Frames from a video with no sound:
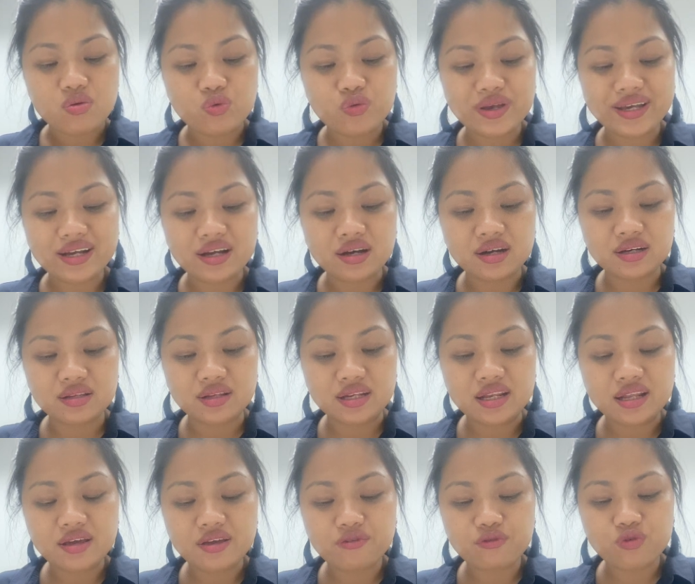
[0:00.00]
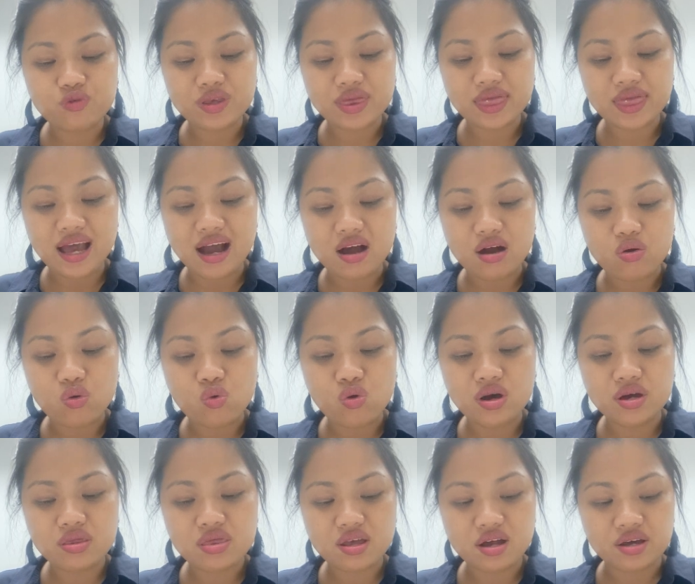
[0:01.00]
we can live with
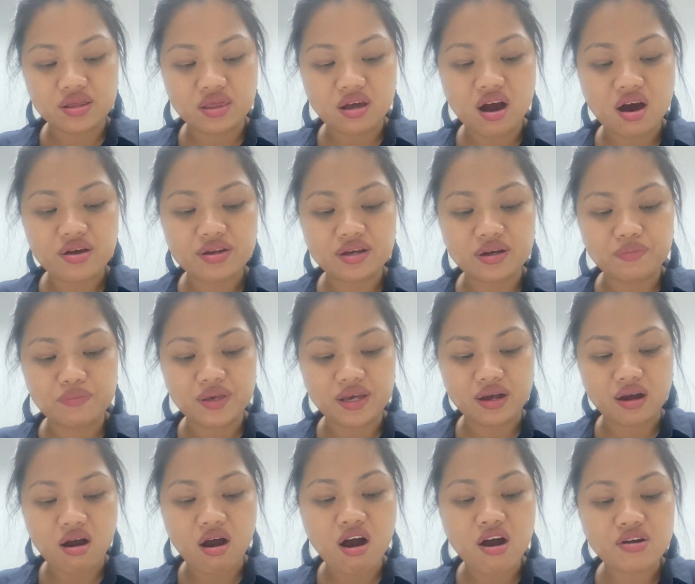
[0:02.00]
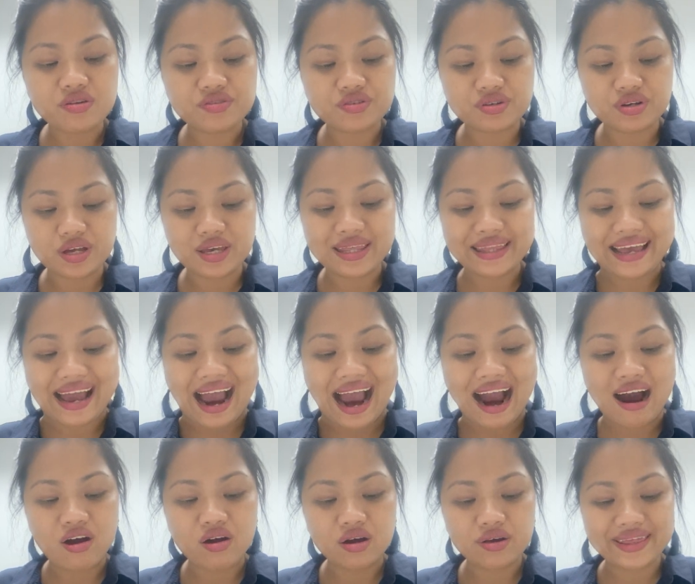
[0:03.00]
one another, because in
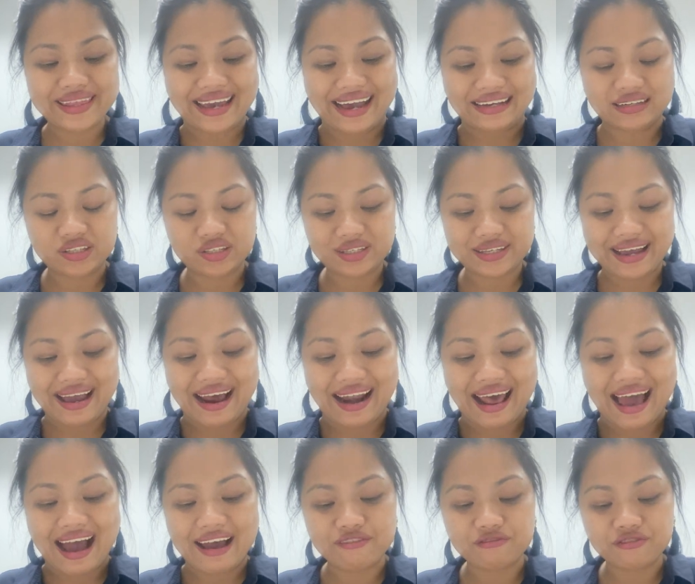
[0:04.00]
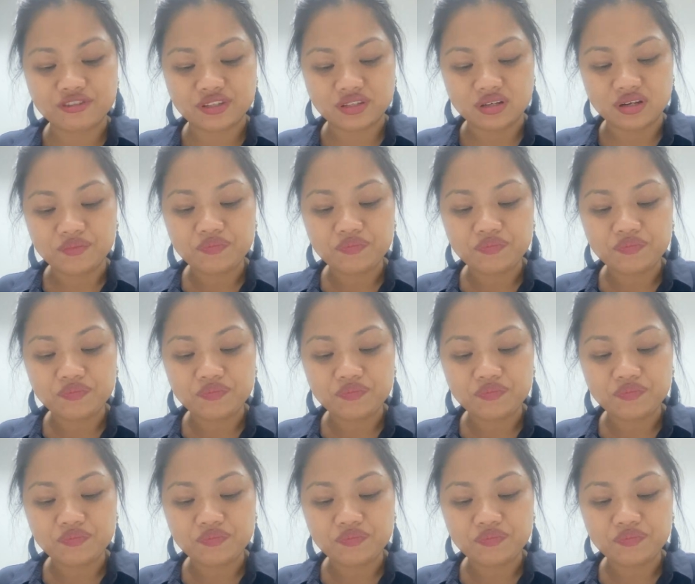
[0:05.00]
our next lives,